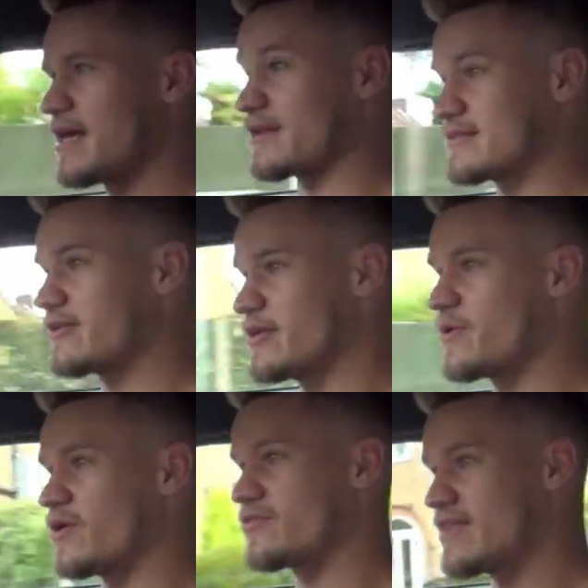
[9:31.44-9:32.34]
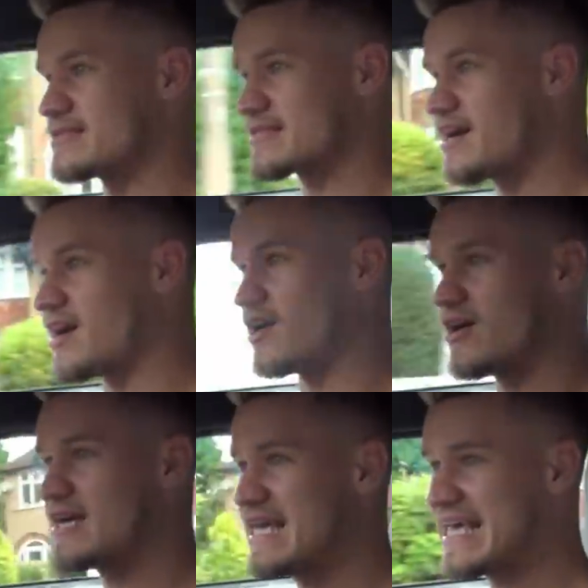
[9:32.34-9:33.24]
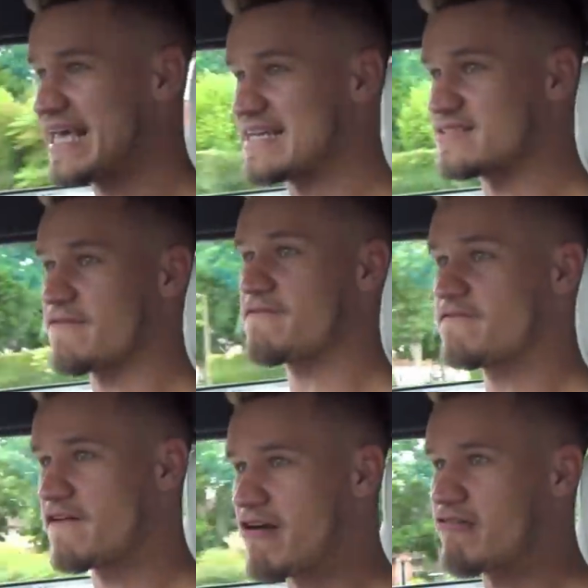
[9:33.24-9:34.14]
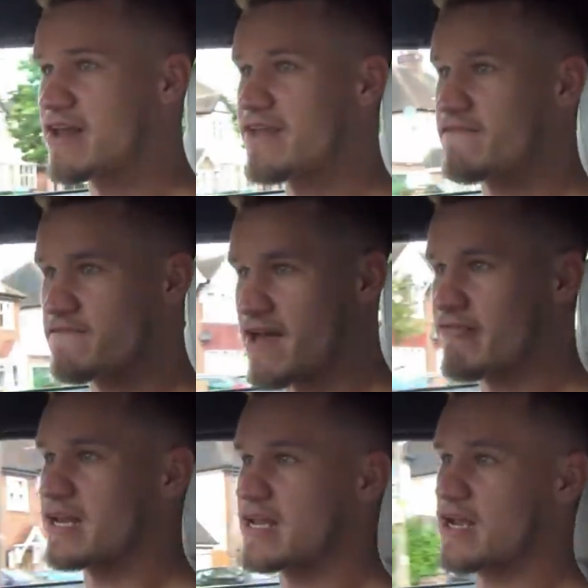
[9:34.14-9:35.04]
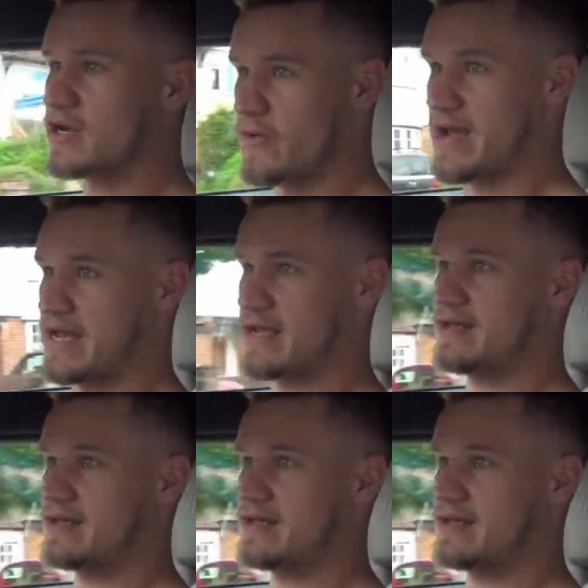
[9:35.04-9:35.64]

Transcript: And I tell you what, this car is very, very quick.